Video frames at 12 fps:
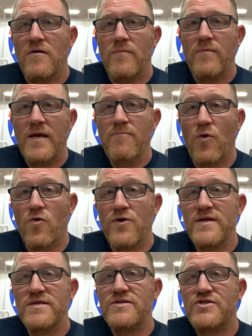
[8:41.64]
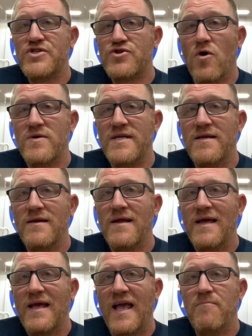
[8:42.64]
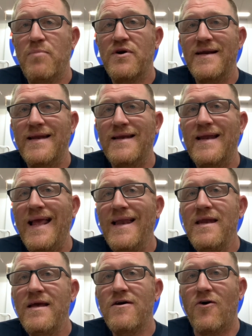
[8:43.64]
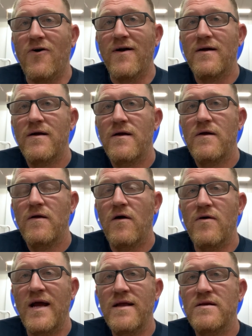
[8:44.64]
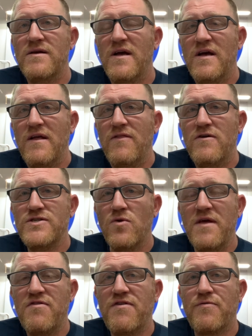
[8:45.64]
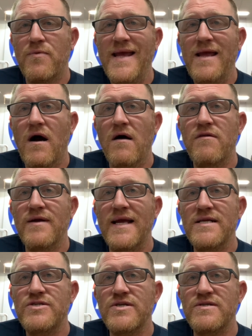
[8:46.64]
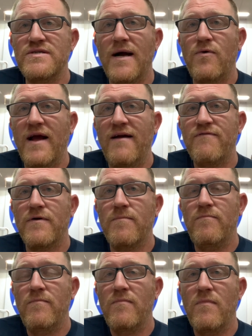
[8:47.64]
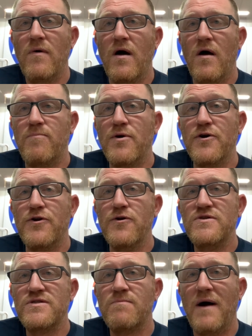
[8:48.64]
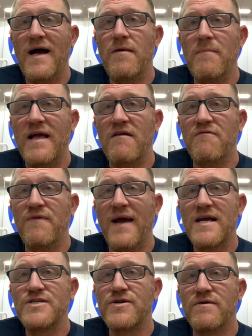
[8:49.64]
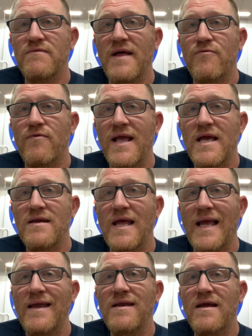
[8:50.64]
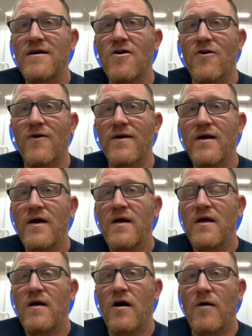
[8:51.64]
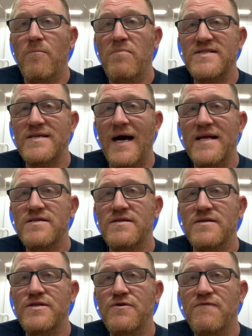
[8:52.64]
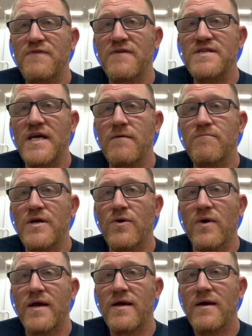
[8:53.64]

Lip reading: he bored it, stroked it, and put it in an Indy car, all right? There's only 3 other engines that were ever produced by the manufacturer that ran Indy car, besides the 215 Buick.